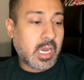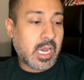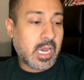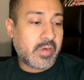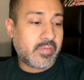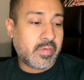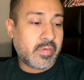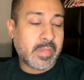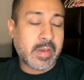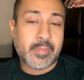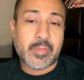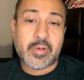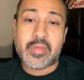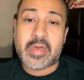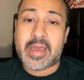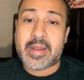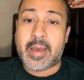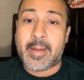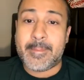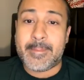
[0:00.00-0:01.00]
Remember
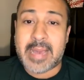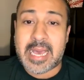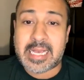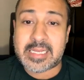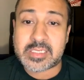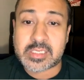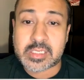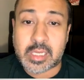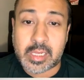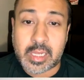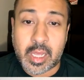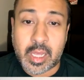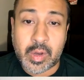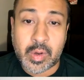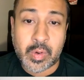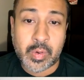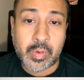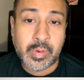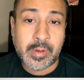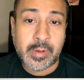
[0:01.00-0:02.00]
that a mask
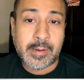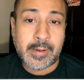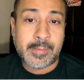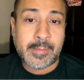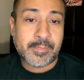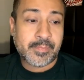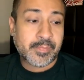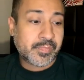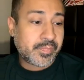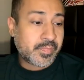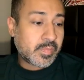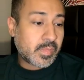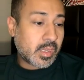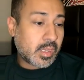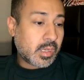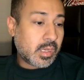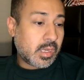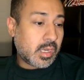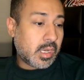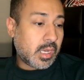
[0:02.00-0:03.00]
alone
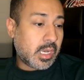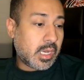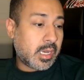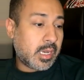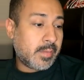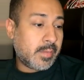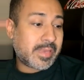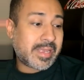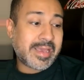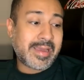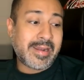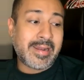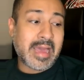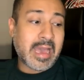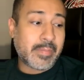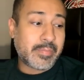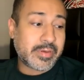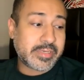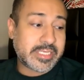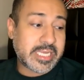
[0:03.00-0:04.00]
cannot
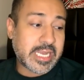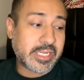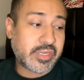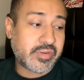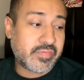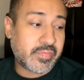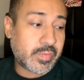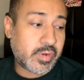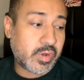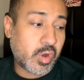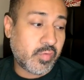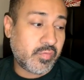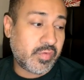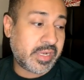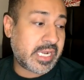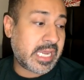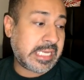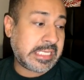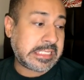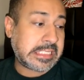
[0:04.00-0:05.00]
protect you from
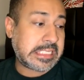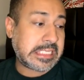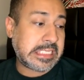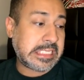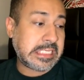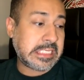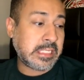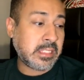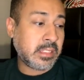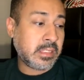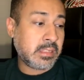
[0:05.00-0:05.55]
COVID-19.